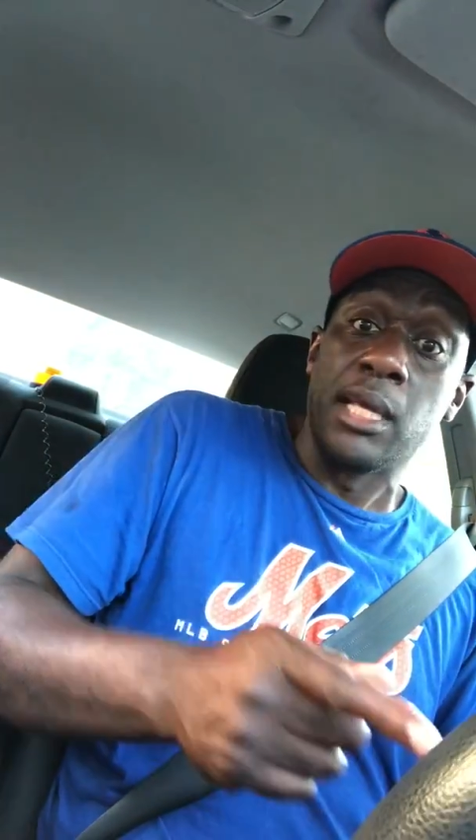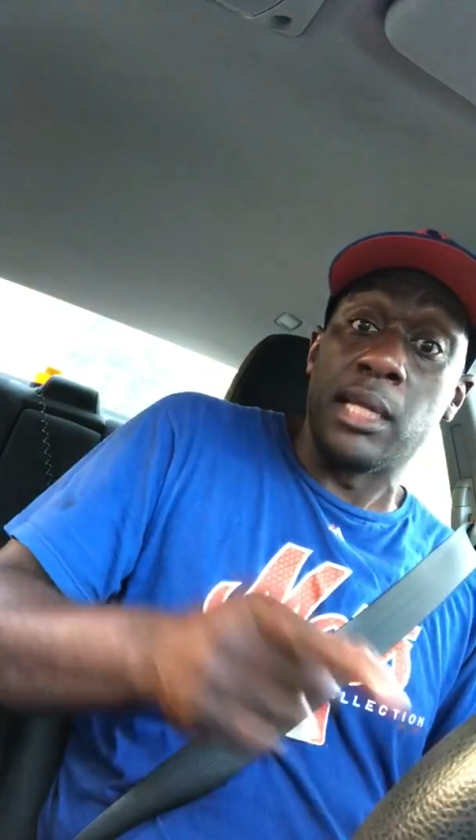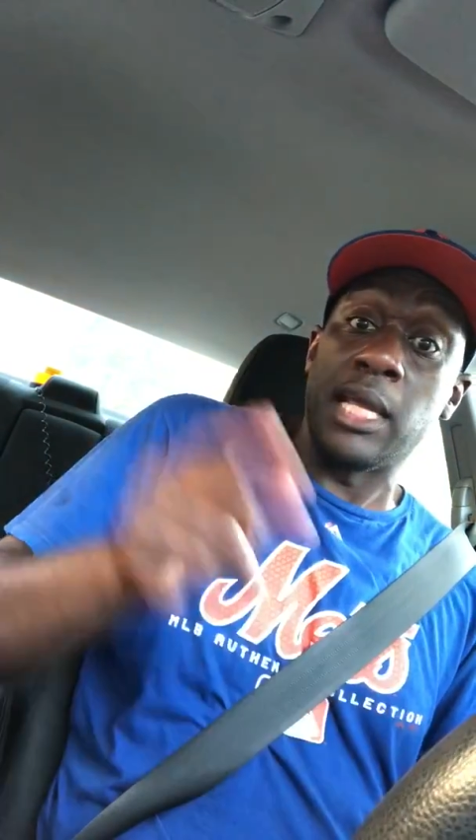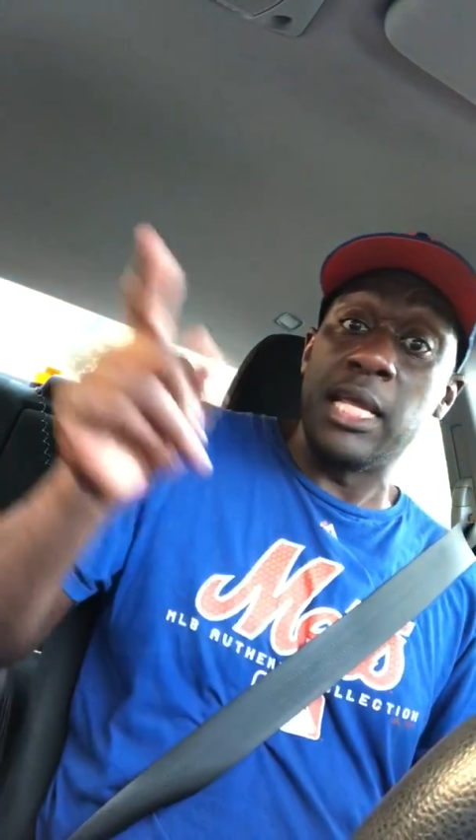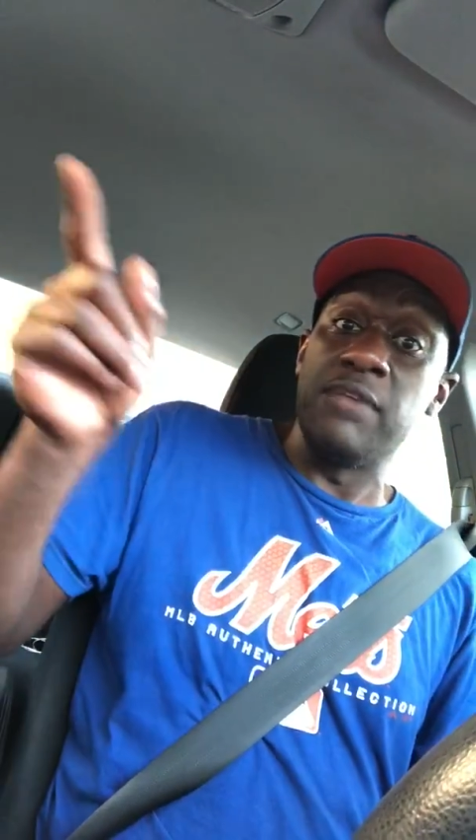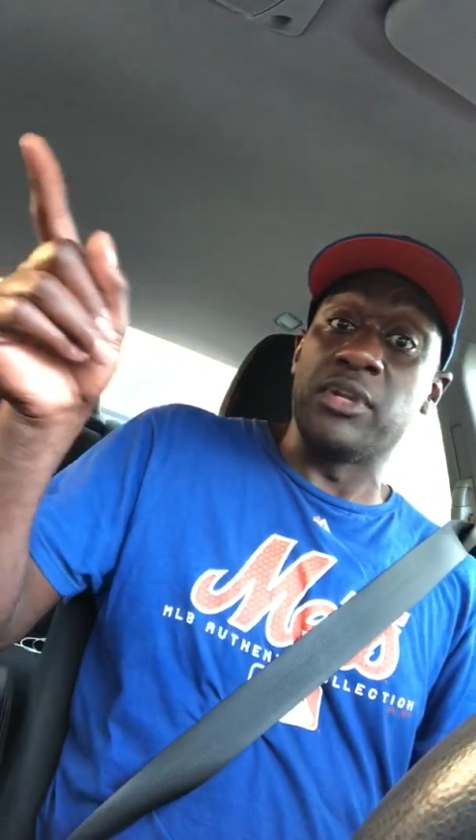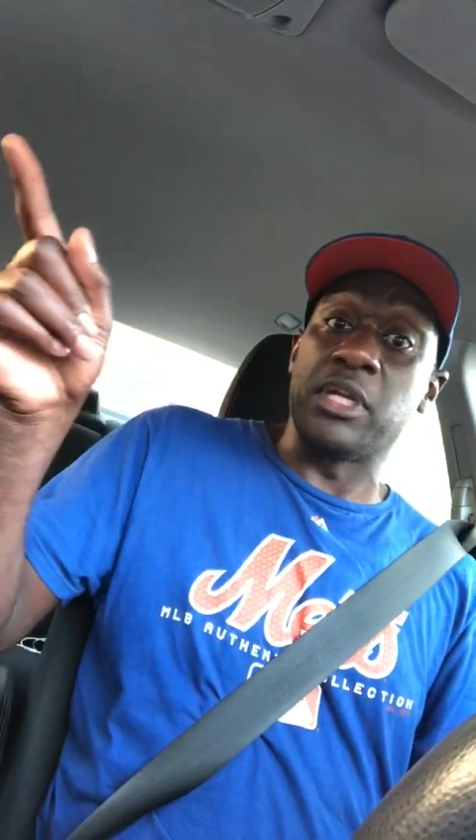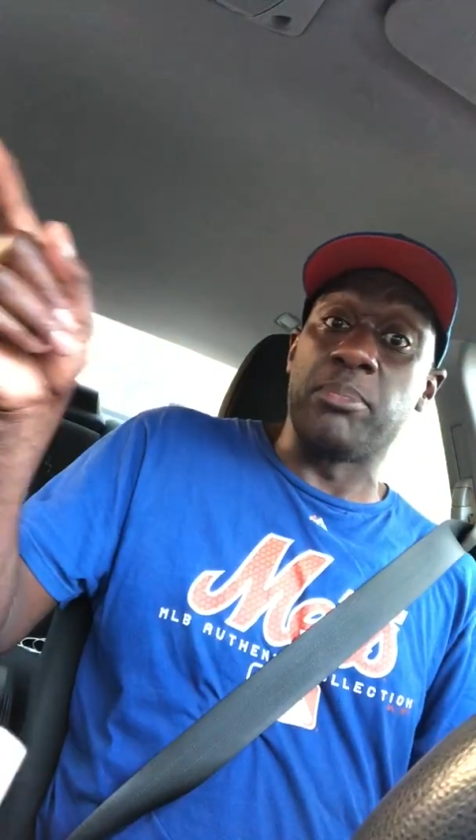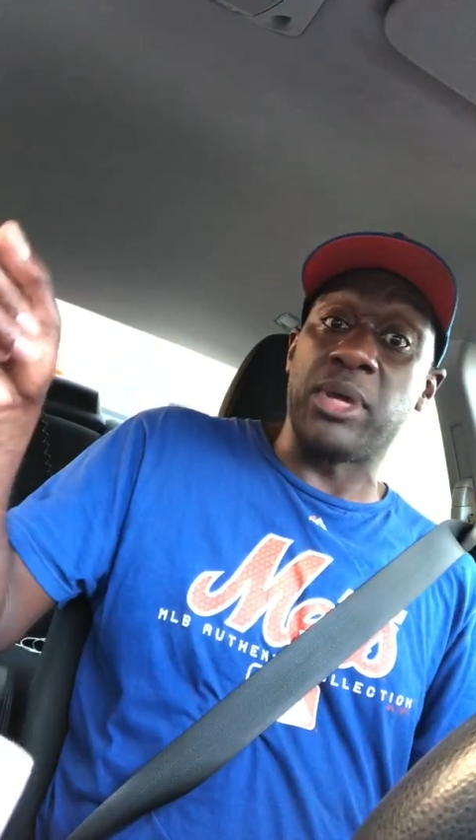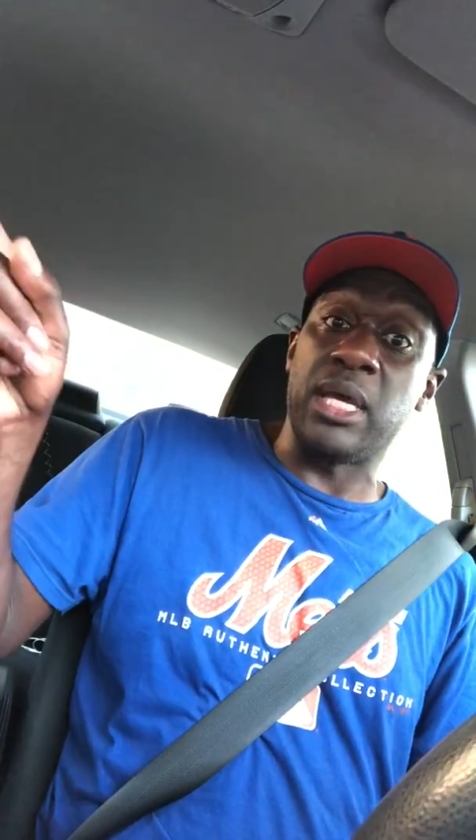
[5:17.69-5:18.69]
And they even
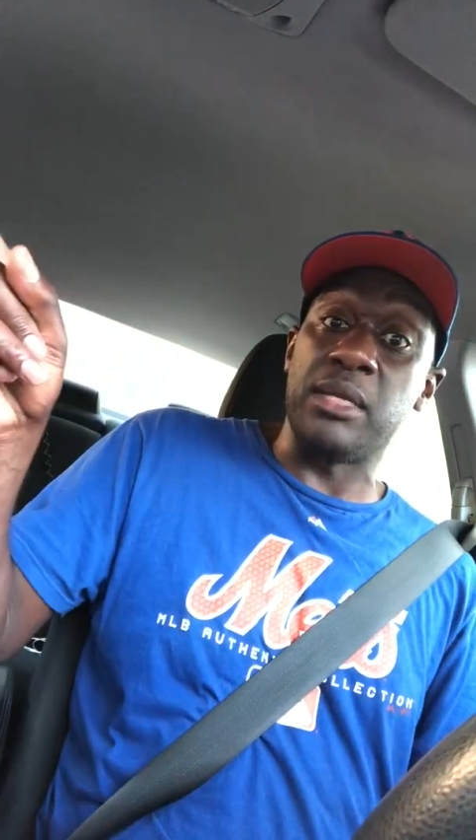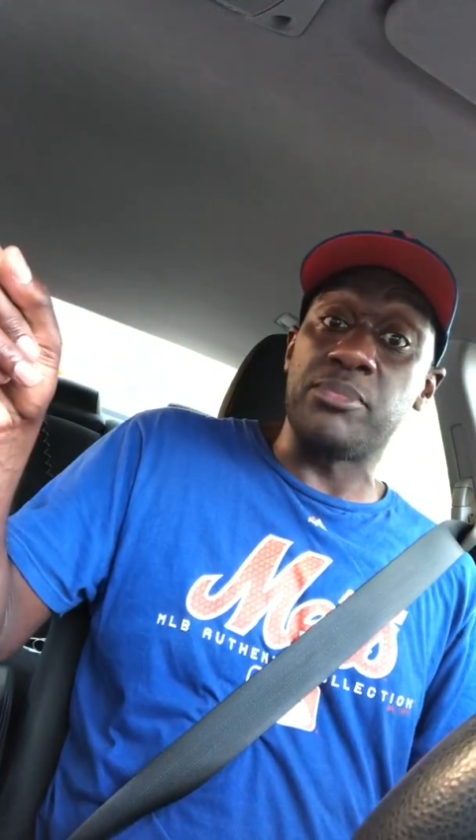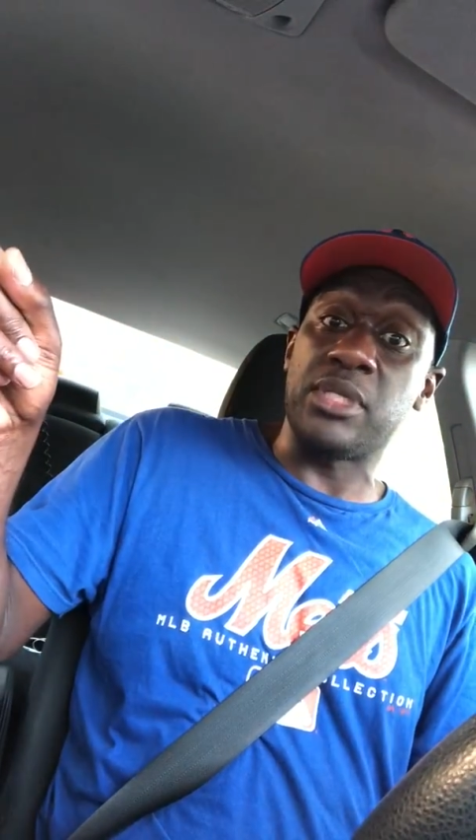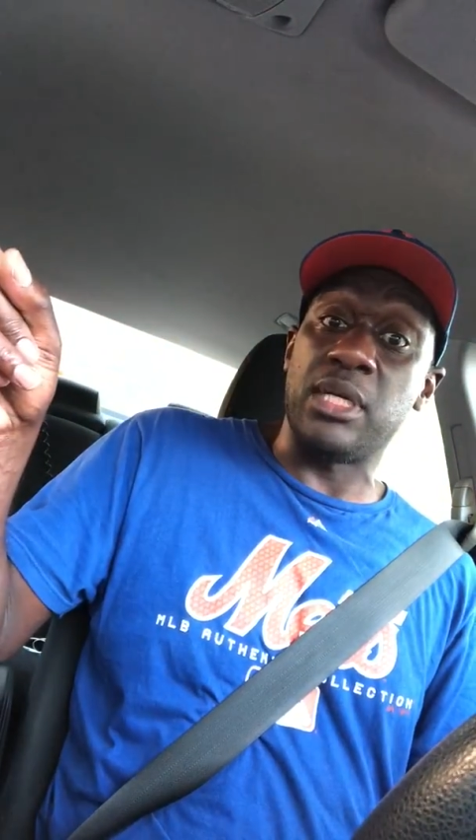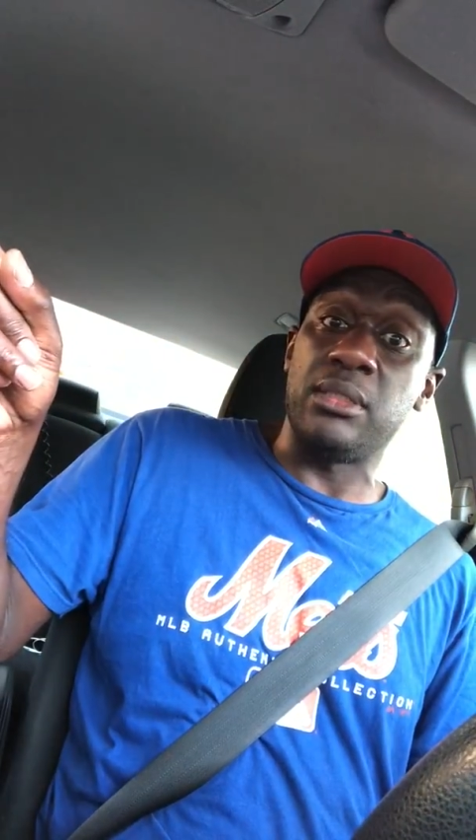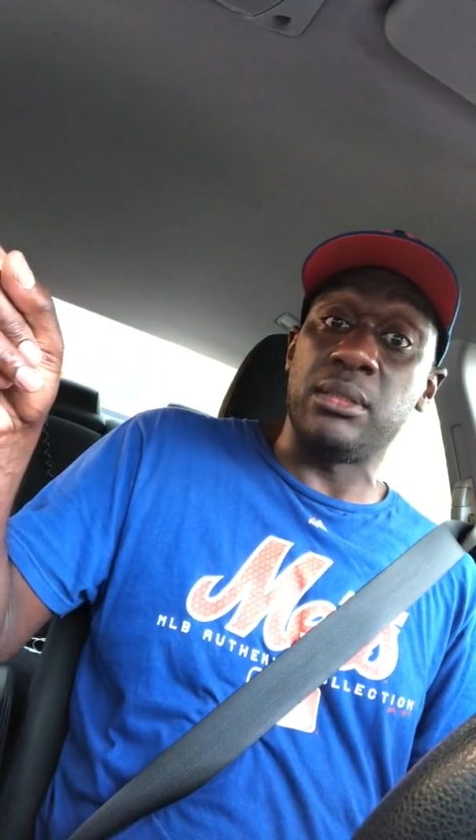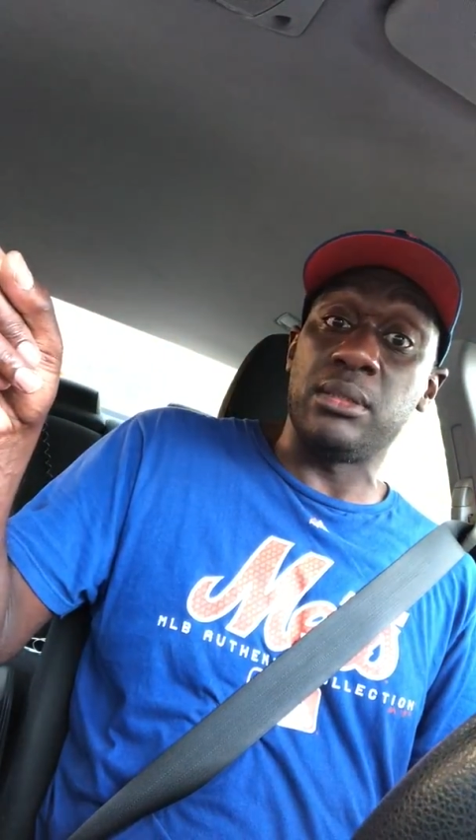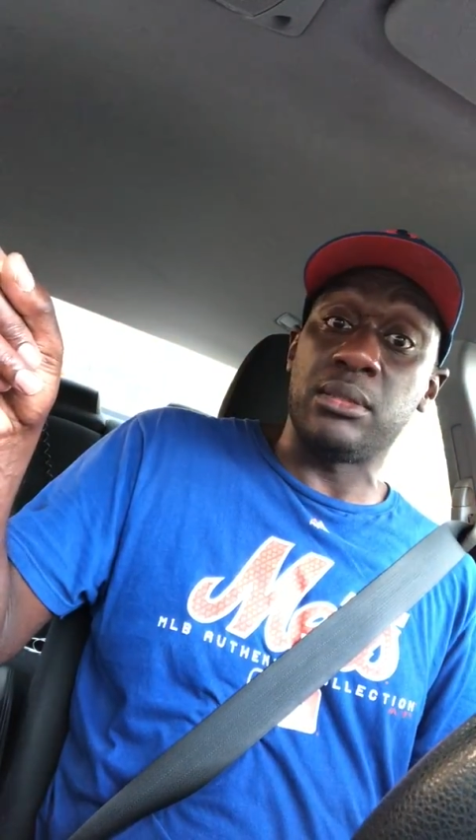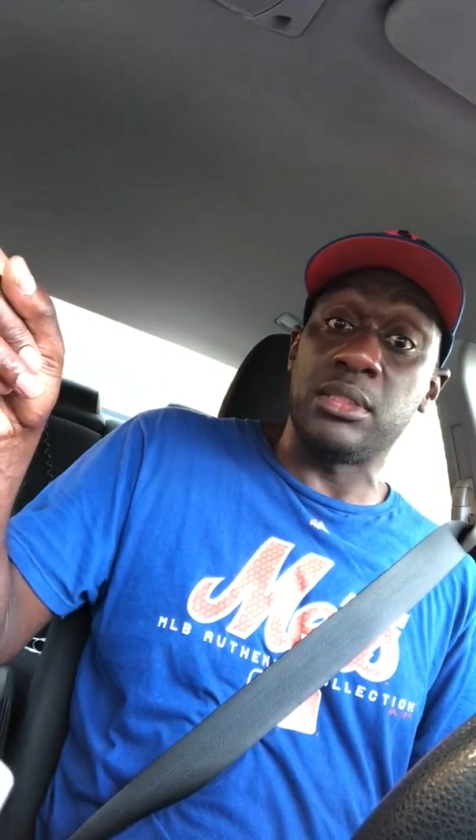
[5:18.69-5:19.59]
compare themselves